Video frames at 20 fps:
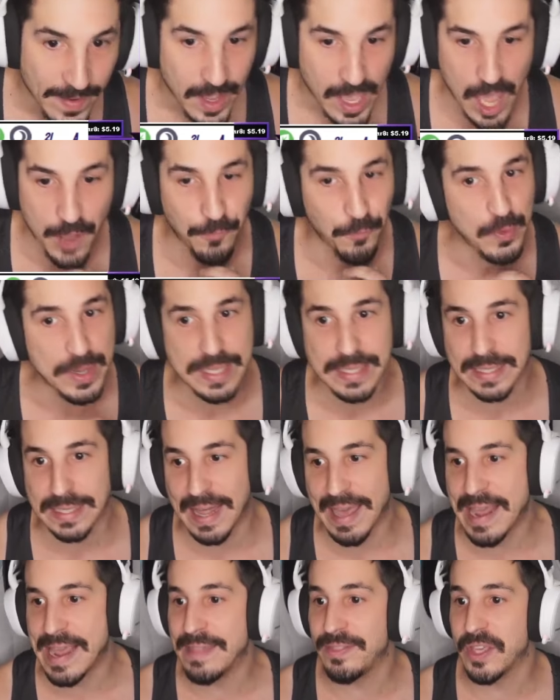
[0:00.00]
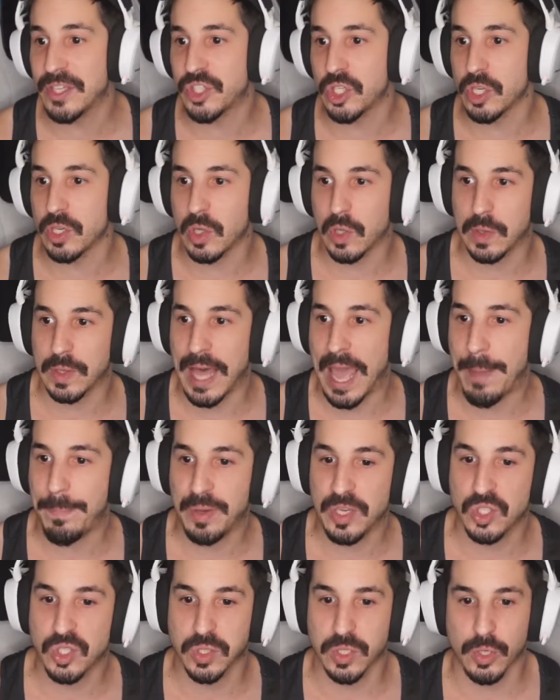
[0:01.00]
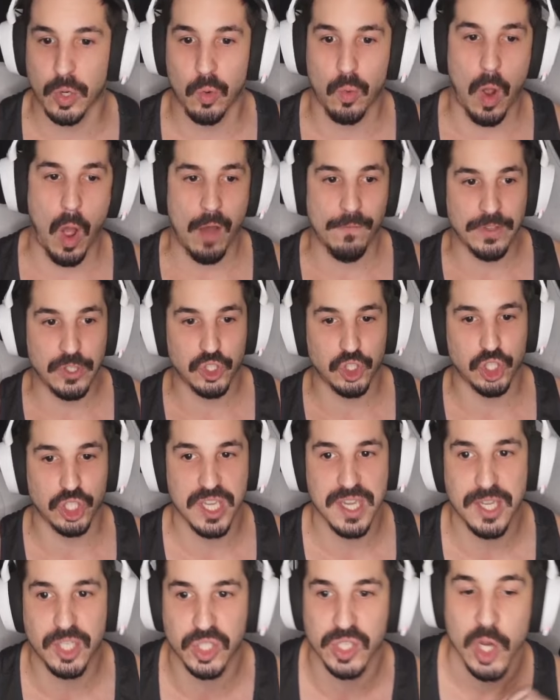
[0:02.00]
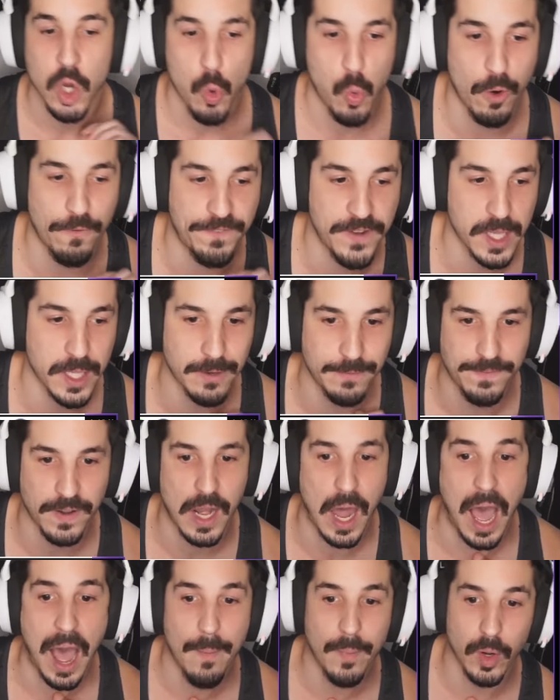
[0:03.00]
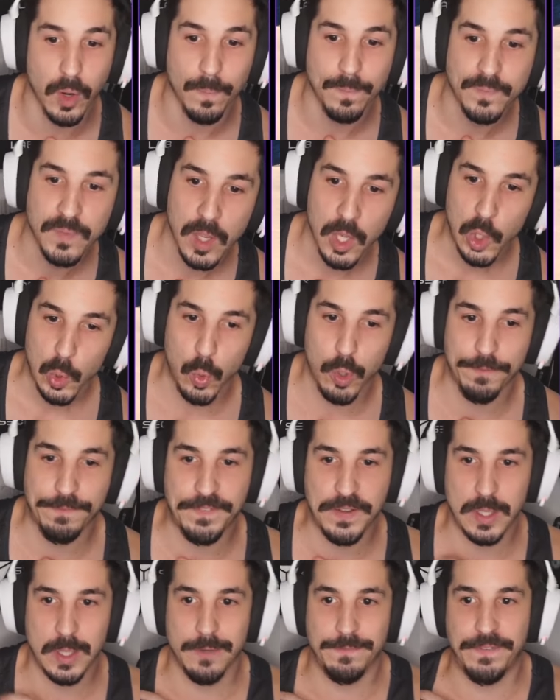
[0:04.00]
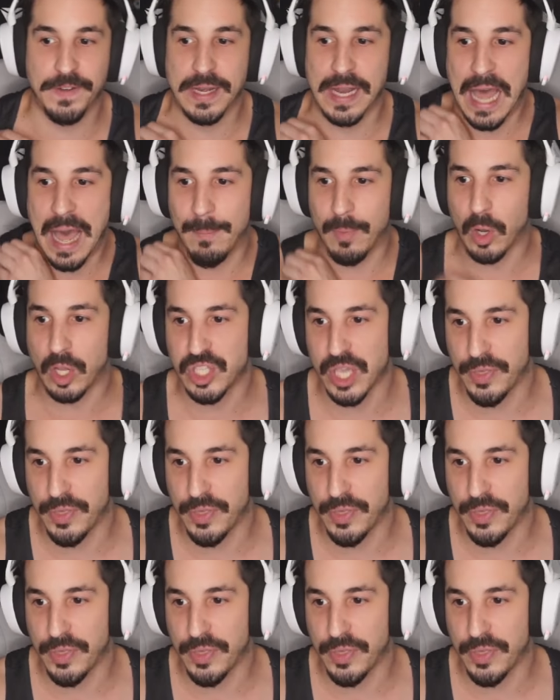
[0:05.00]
If we land this and clap his little oven cheeks, we're feeling phenomenal. We're feeling phenomenal, because I